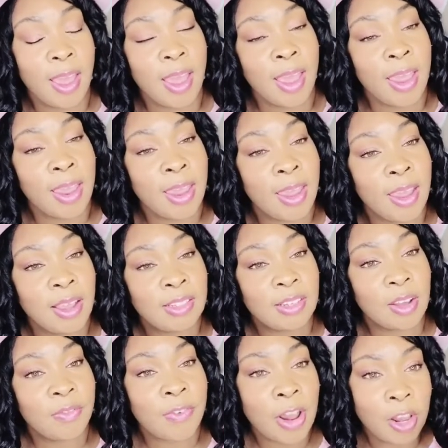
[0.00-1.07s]
And
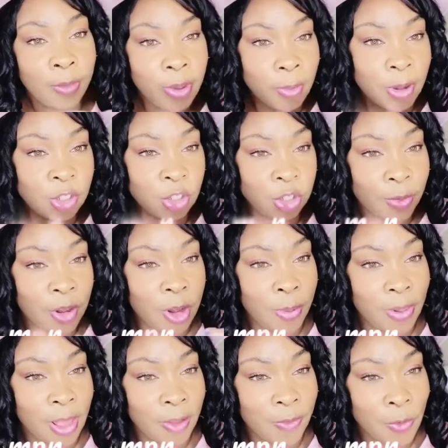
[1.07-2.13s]
follow me on my social media
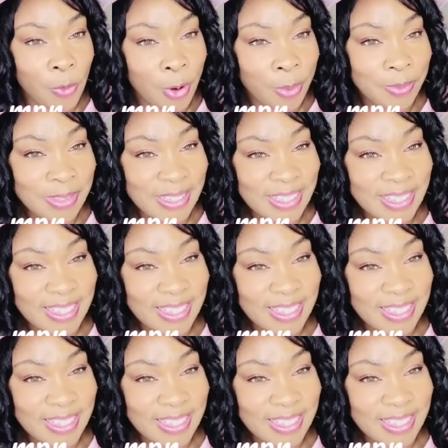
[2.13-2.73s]
platforms.